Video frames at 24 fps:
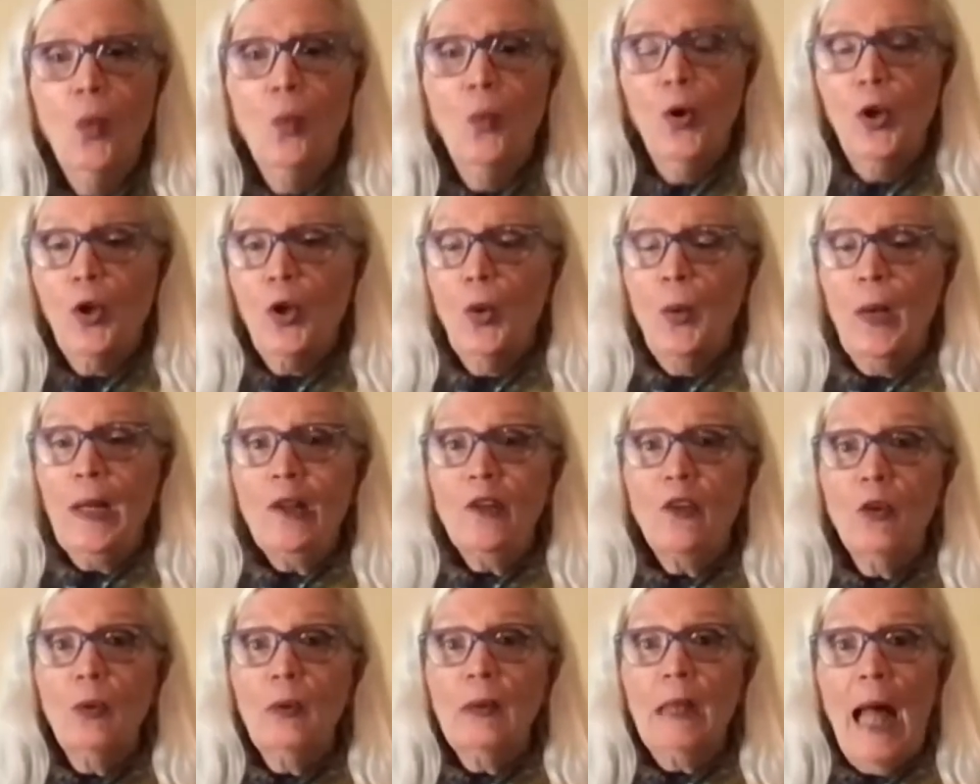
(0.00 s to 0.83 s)
We're
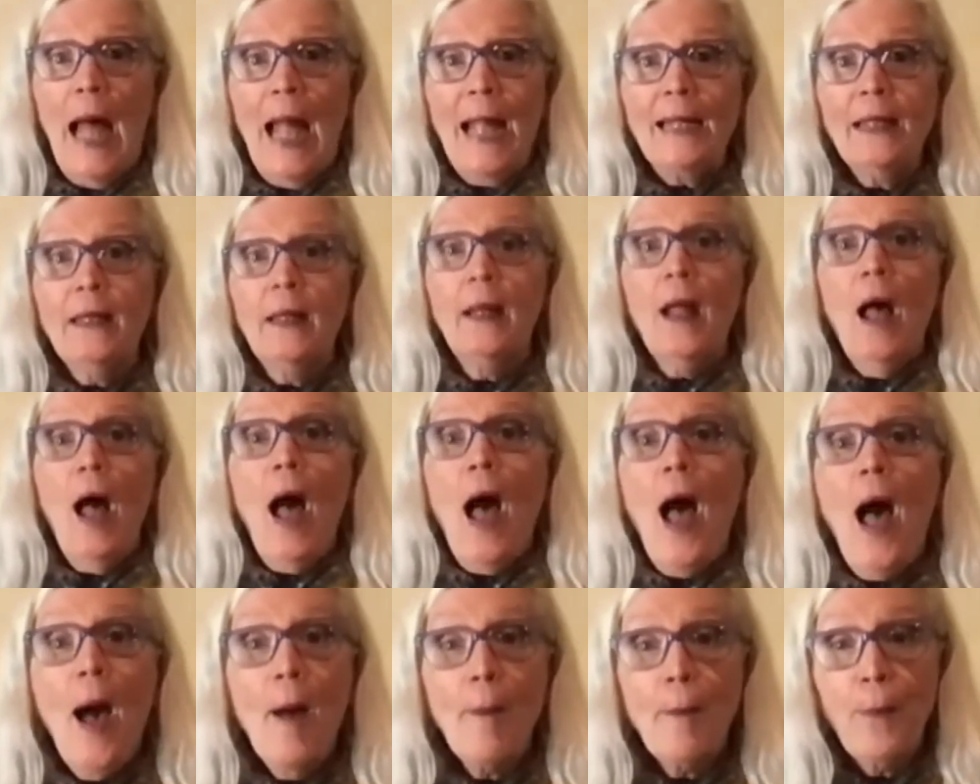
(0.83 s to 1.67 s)
going to lighten
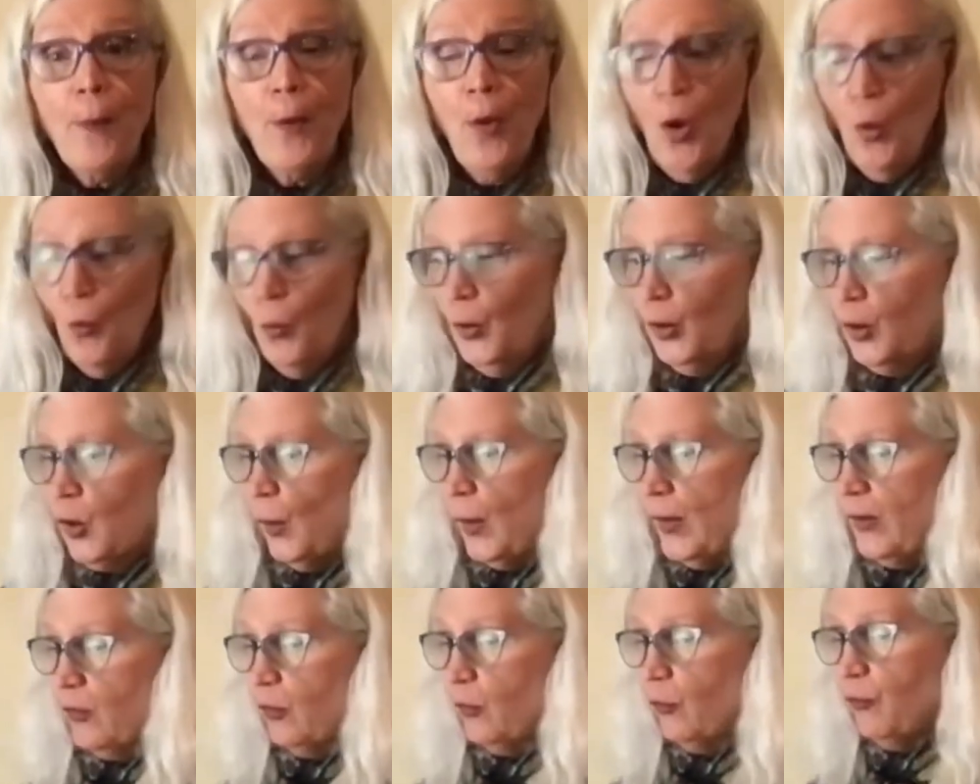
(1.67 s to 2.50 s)
up. We're
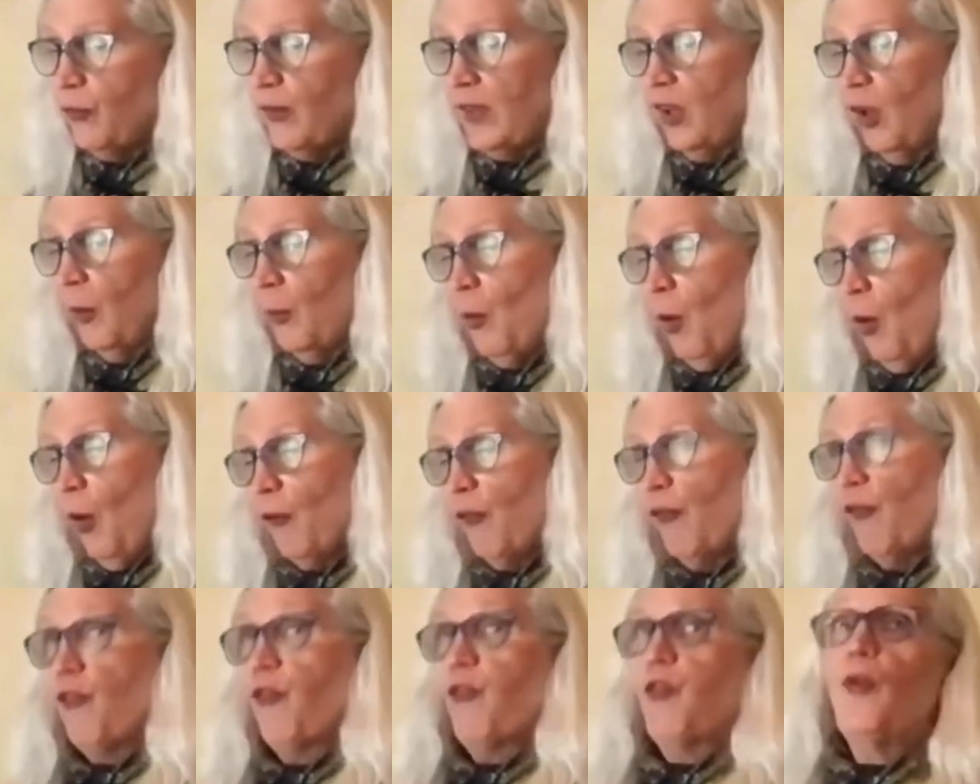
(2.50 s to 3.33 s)
going to feel
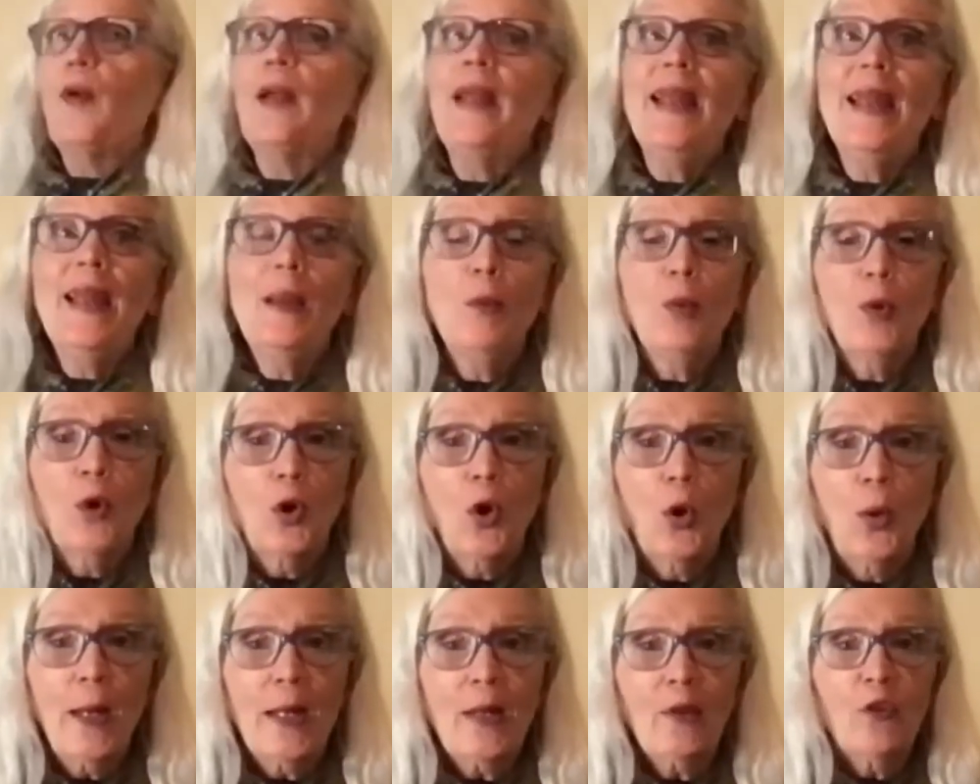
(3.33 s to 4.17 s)
more free. We're
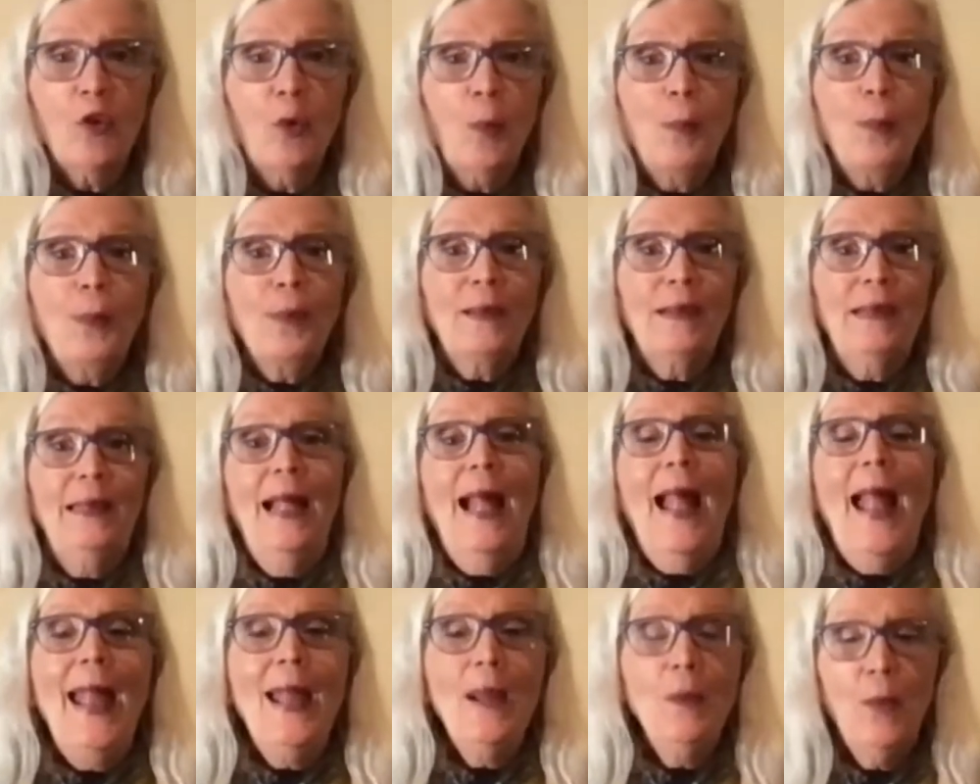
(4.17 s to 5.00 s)
going to
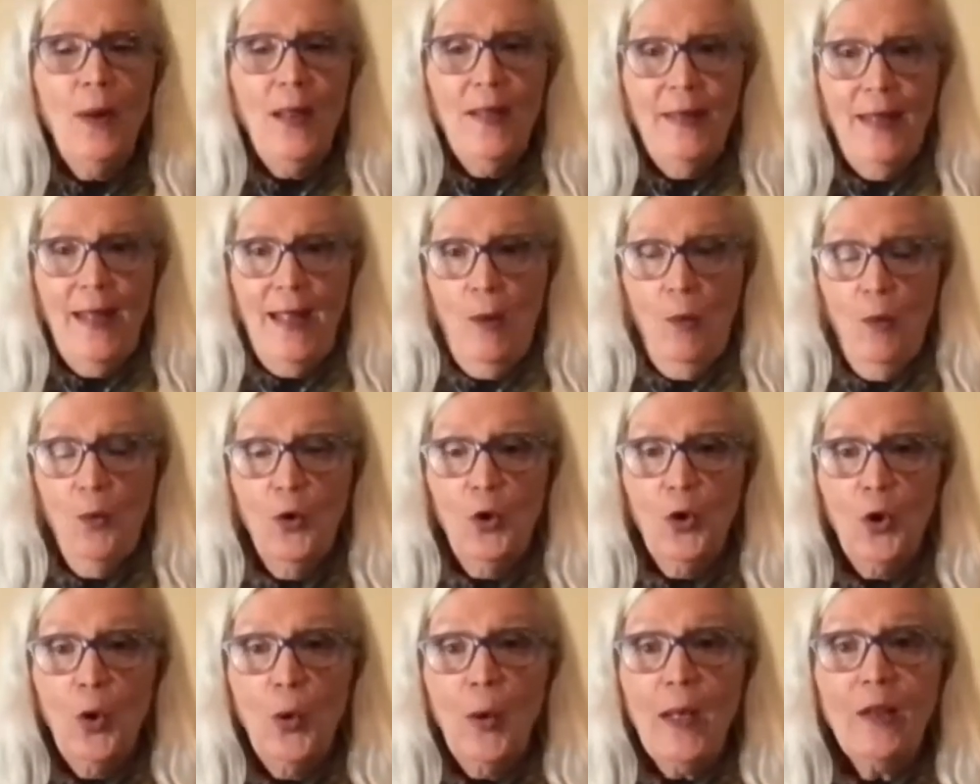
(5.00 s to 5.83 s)
play with it.
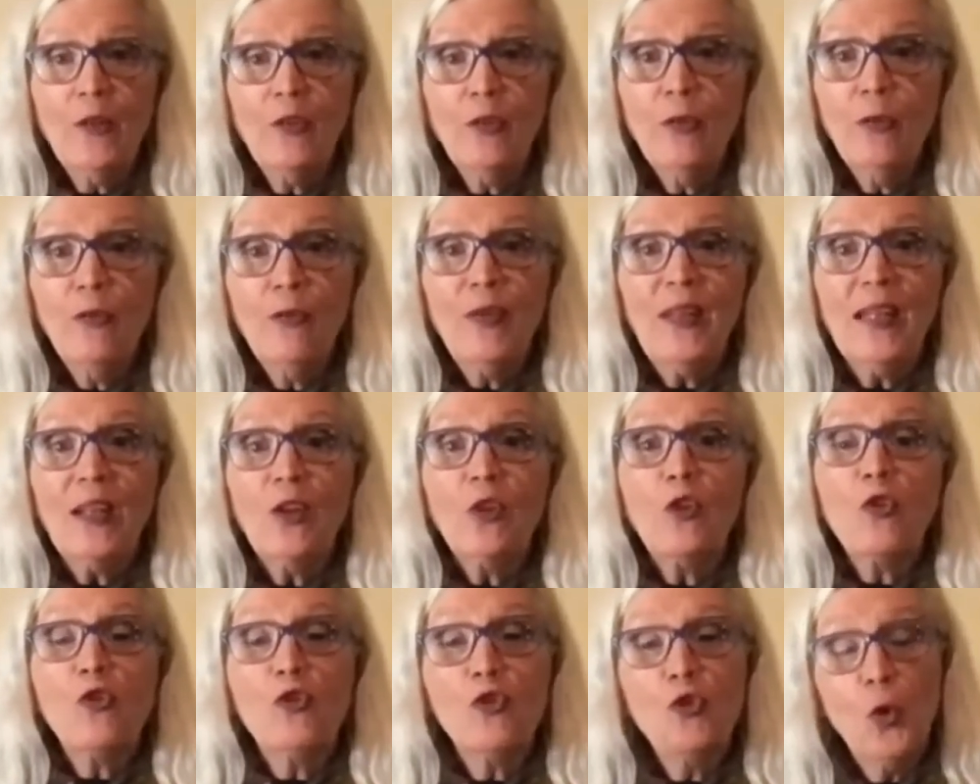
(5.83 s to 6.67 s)
We're going to
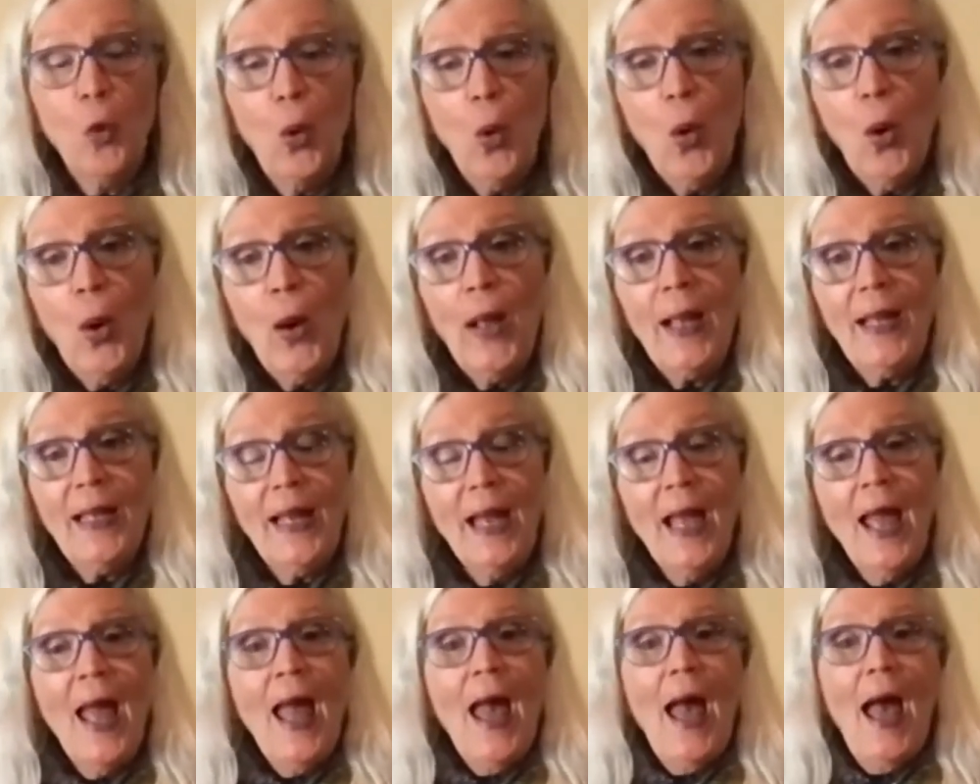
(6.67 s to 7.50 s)
feel joy
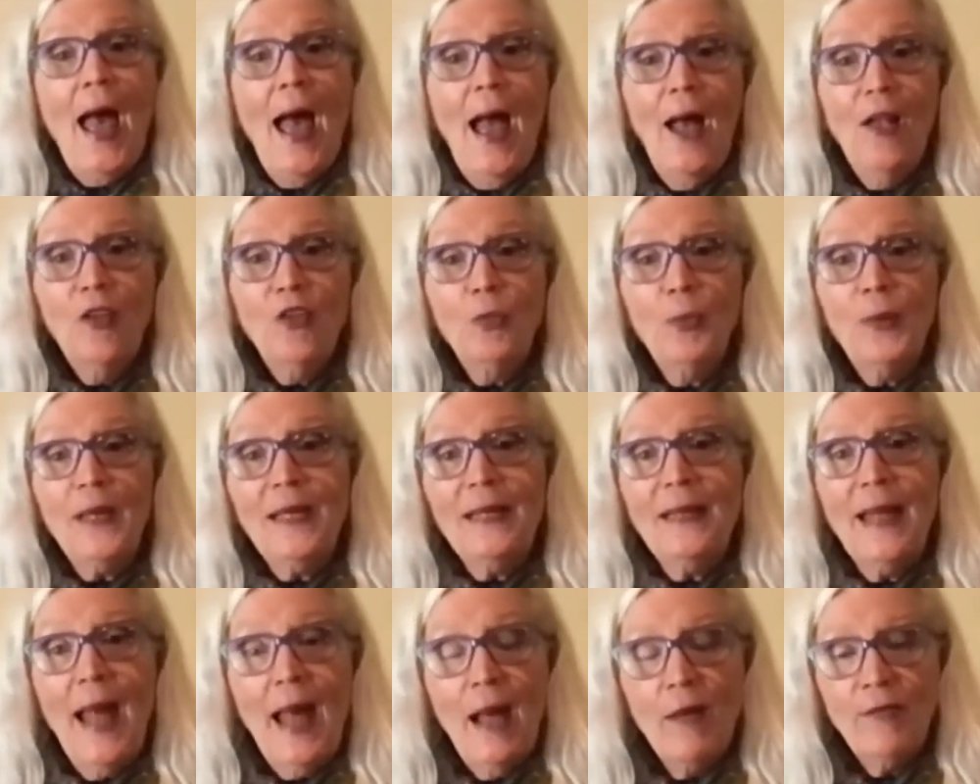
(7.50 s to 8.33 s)
as
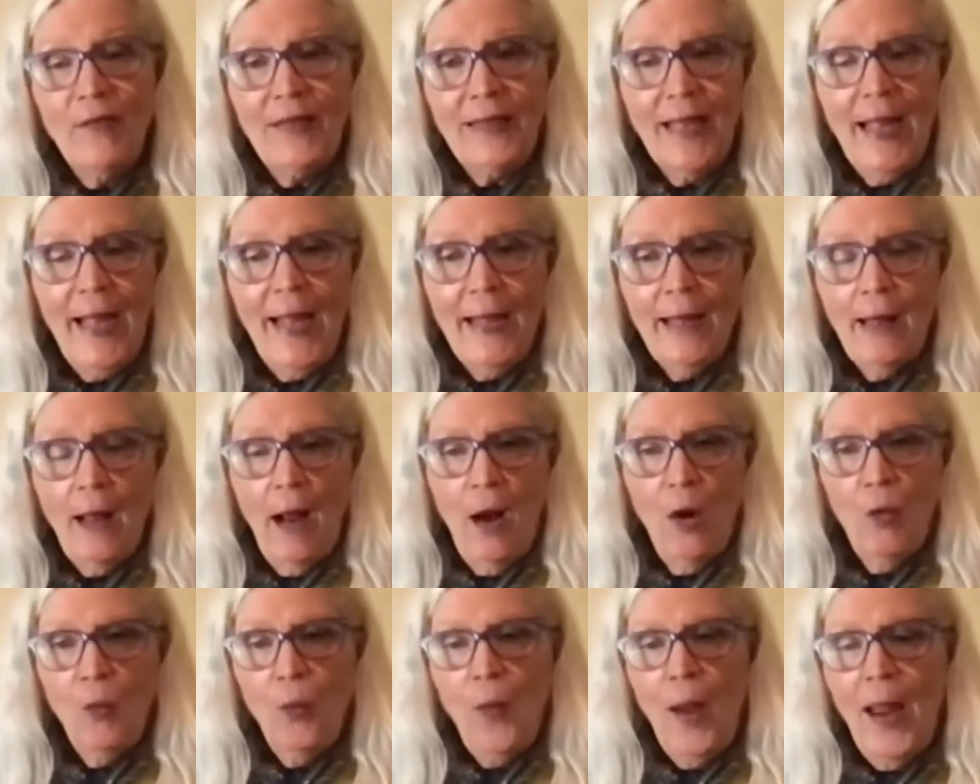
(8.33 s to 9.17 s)
we navigate
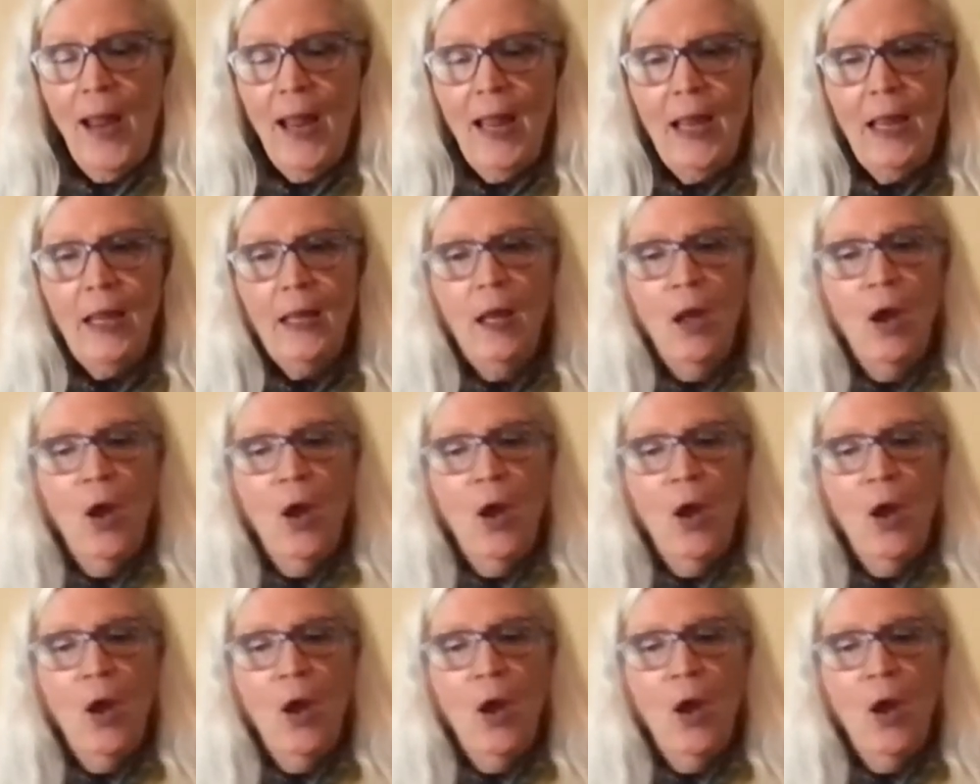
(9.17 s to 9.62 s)
our way